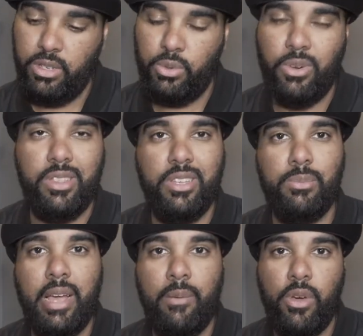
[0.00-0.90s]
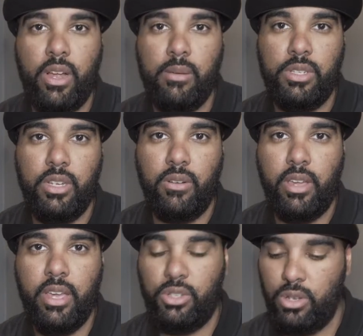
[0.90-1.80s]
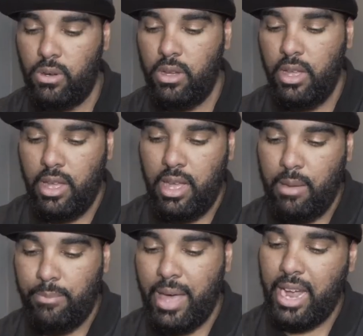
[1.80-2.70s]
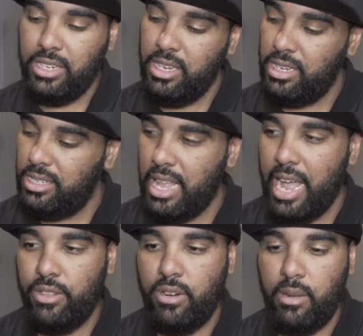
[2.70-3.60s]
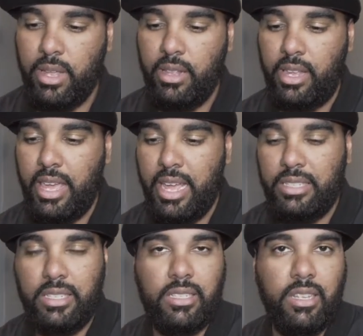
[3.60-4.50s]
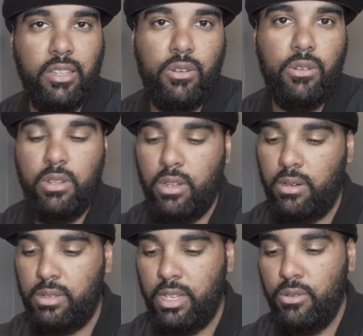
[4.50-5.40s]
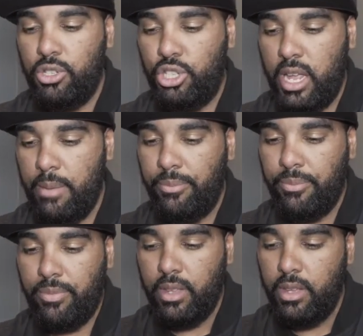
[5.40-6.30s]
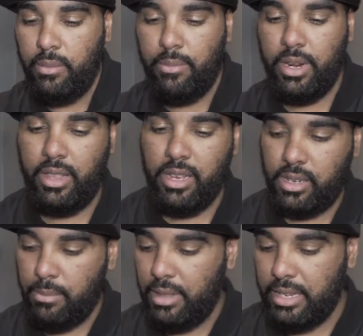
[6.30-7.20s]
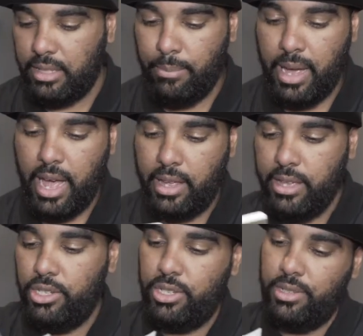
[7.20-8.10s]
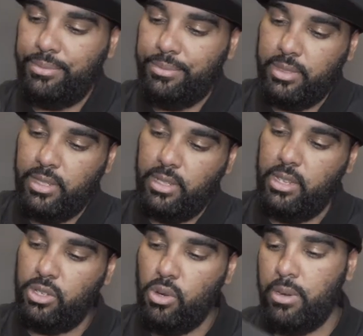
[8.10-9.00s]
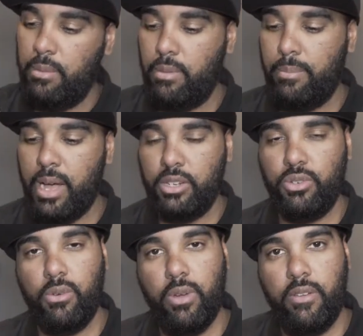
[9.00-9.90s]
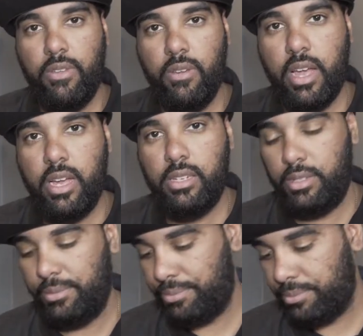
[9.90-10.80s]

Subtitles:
where this bad boy comes in. Okay, so packaging is standard. I mean, the case is a little, it's a little cheap, but it does come nicely packaged. Let's open up the box real quick for you guys.